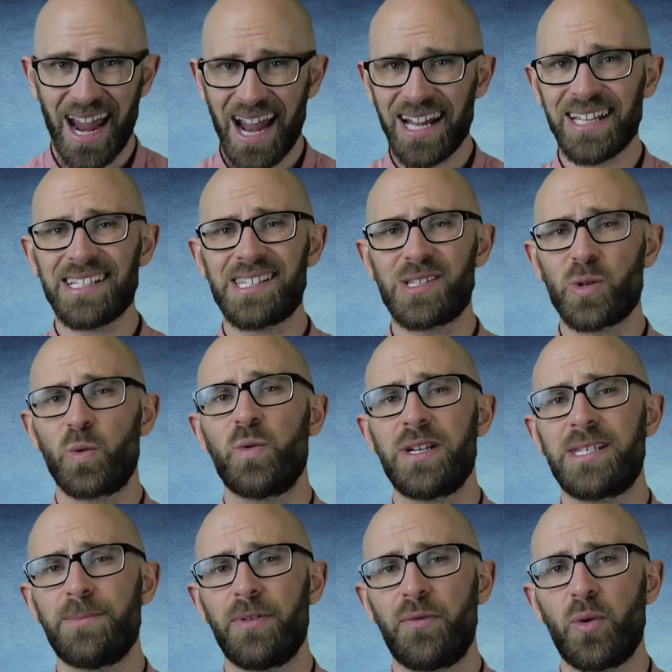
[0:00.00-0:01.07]
And this is all
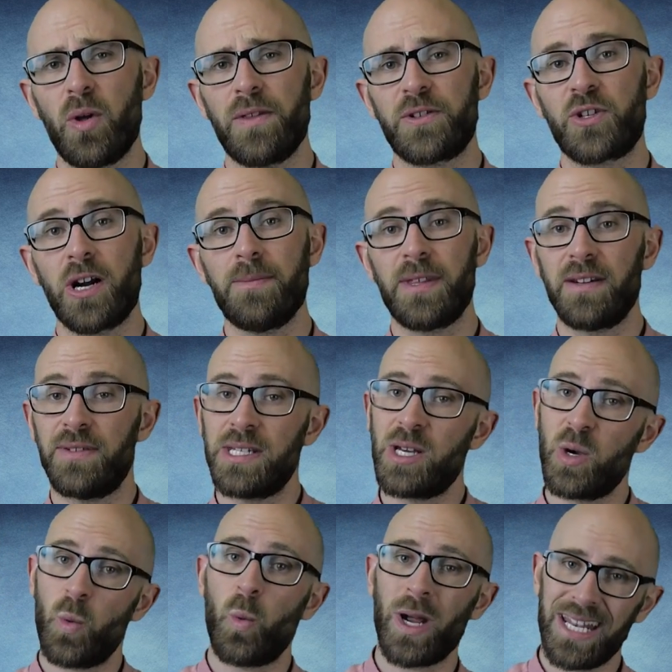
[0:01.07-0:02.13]
written before the trope hope that if you
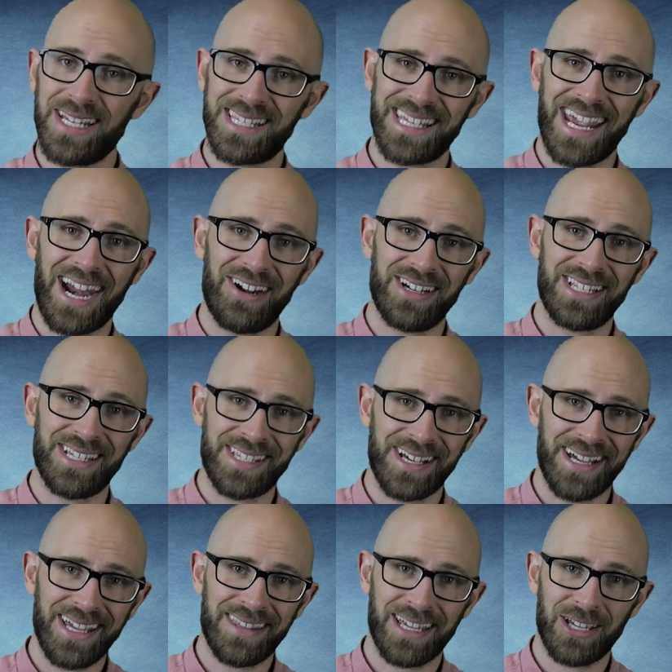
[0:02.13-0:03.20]
don't witness a character
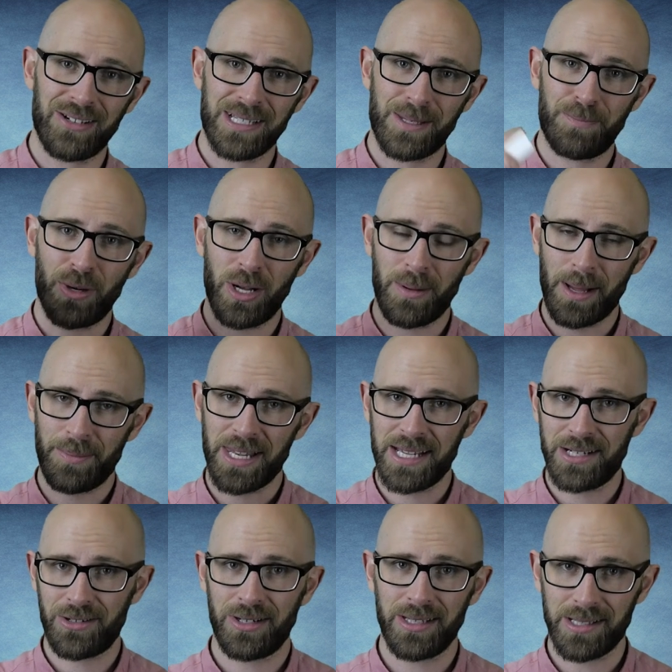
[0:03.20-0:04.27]
die, they're going to pop up
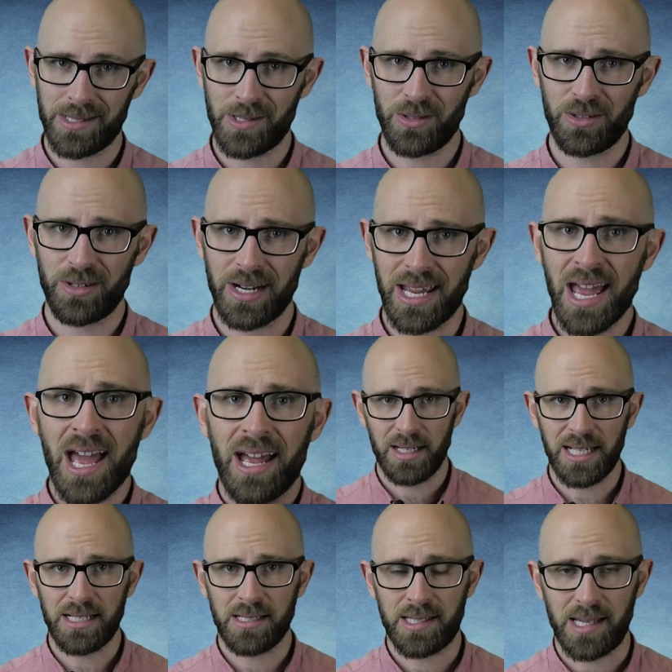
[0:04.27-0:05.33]
later in the story.
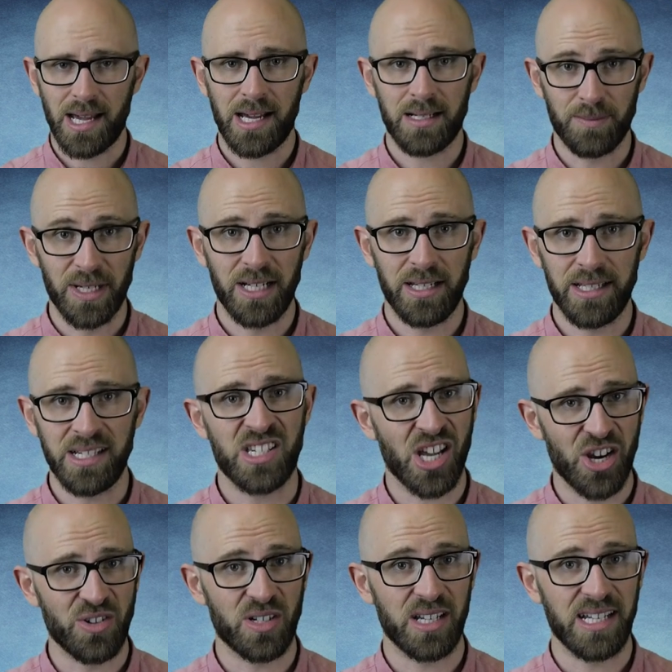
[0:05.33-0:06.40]
Instead, Merlin
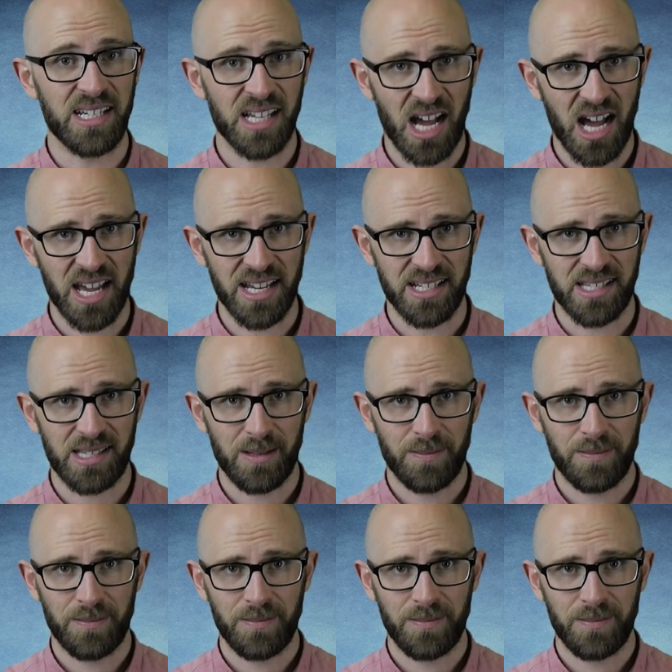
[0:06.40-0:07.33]
totally dies.